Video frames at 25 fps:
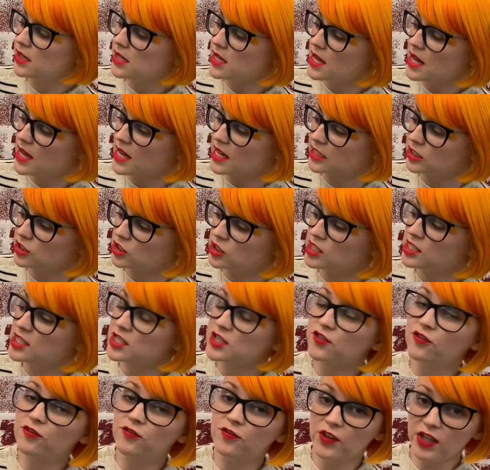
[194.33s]
and she's
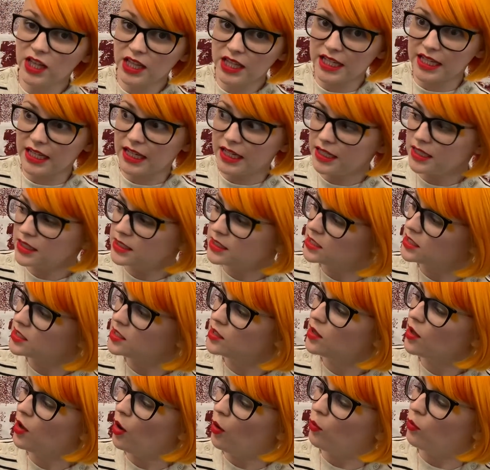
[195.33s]
filling it
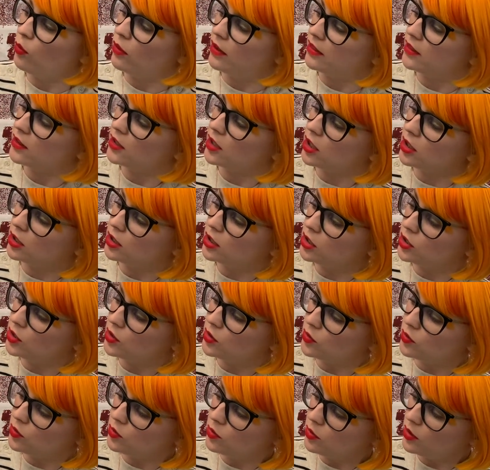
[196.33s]
with
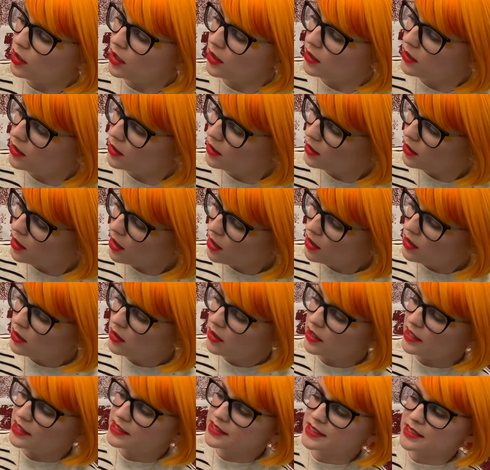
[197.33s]
glue
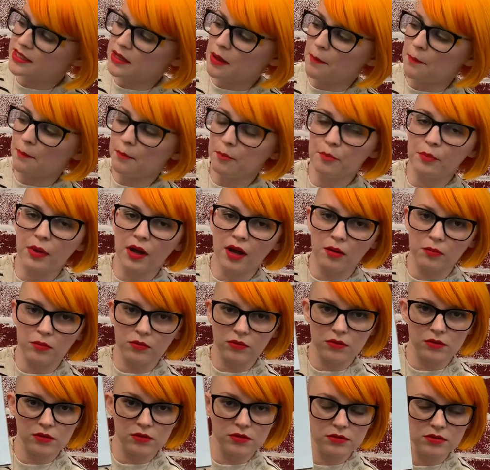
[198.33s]
and some
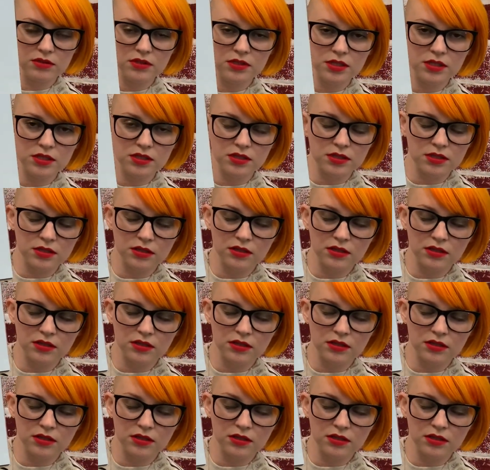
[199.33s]
bubbles.